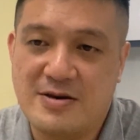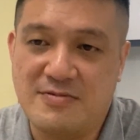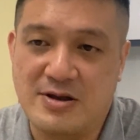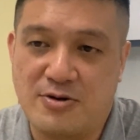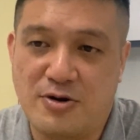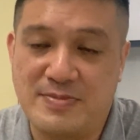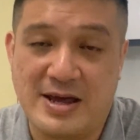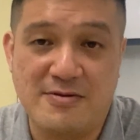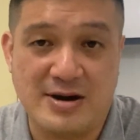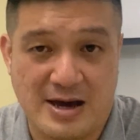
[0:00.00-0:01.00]
we hope that
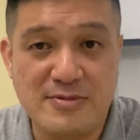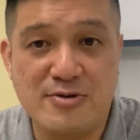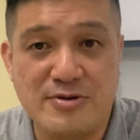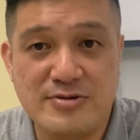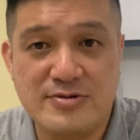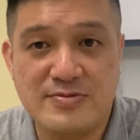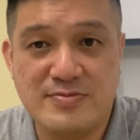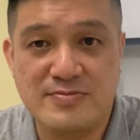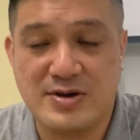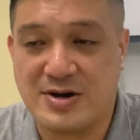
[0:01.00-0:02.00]
it will help you
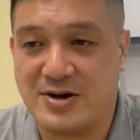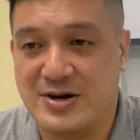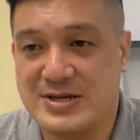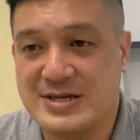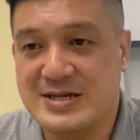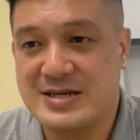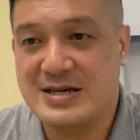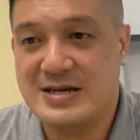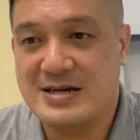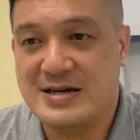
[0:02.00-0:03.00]
because
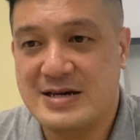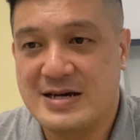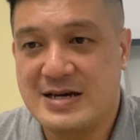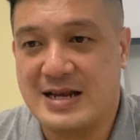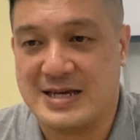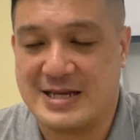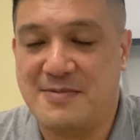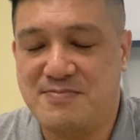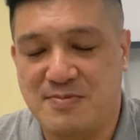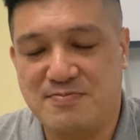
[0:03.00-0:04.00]
last
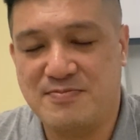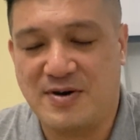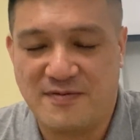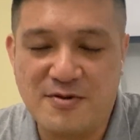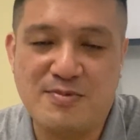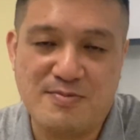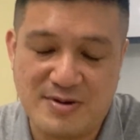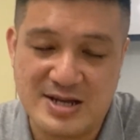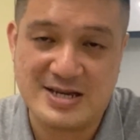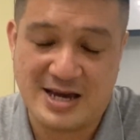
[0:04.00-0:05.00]
time a few
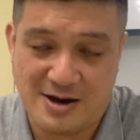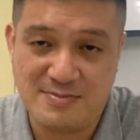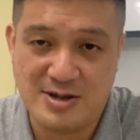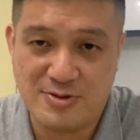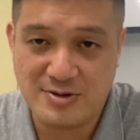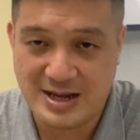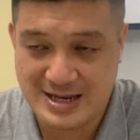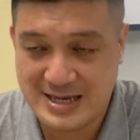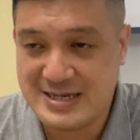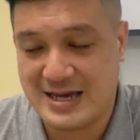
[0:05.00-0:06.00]
people actually helped me doing
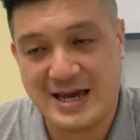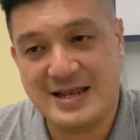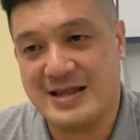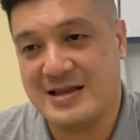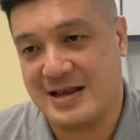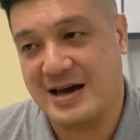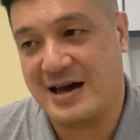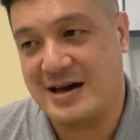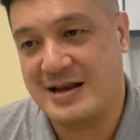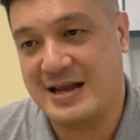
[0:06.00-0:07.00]
at this and
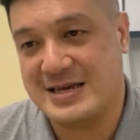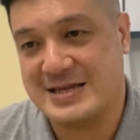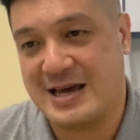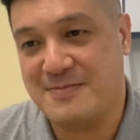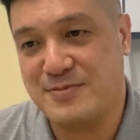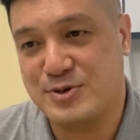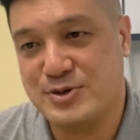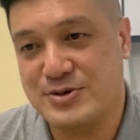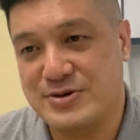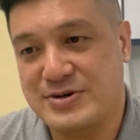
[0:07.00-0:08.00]
last time
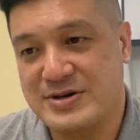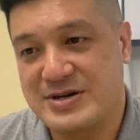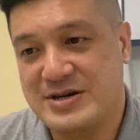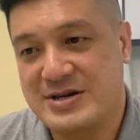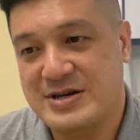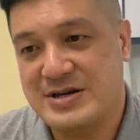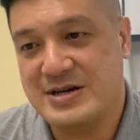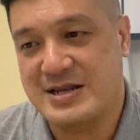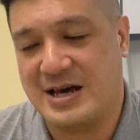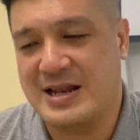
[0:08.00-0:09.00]
also
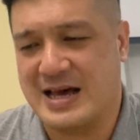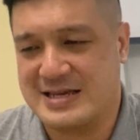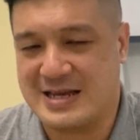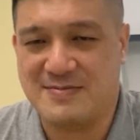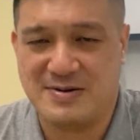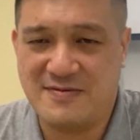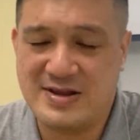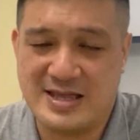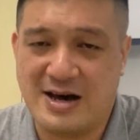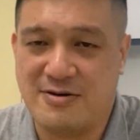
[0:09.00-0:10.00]
not last time ah,
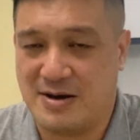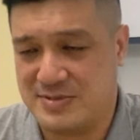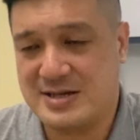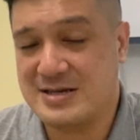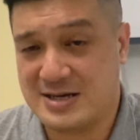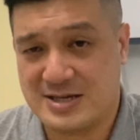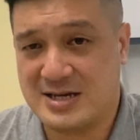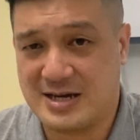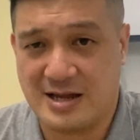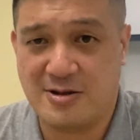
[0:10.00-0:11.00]
even now i'm still
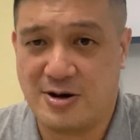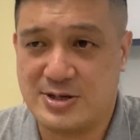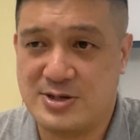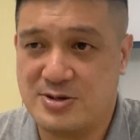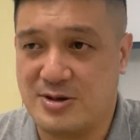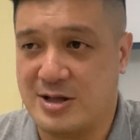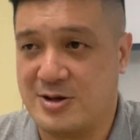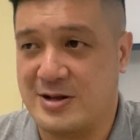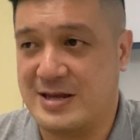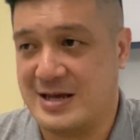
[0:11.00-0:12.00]
searching and lost so i
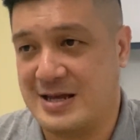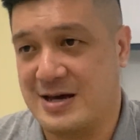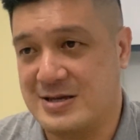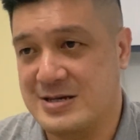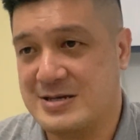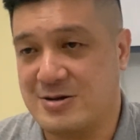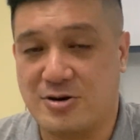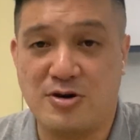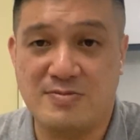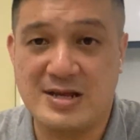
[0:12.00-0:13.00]
thought that i just
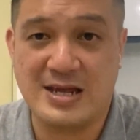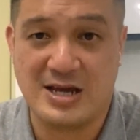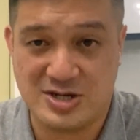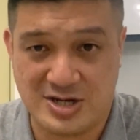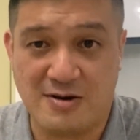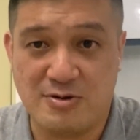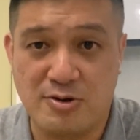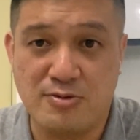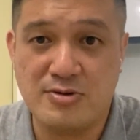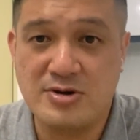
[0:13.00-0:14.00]
document it and share with
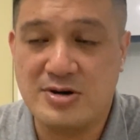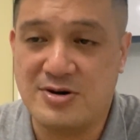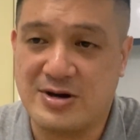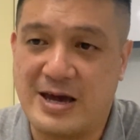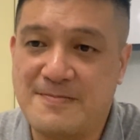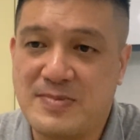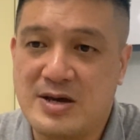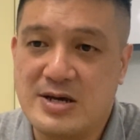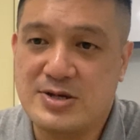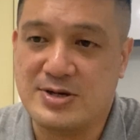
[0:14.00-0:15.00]
you okay
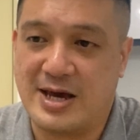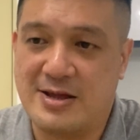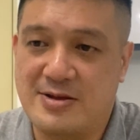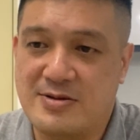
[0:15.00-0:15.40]
so that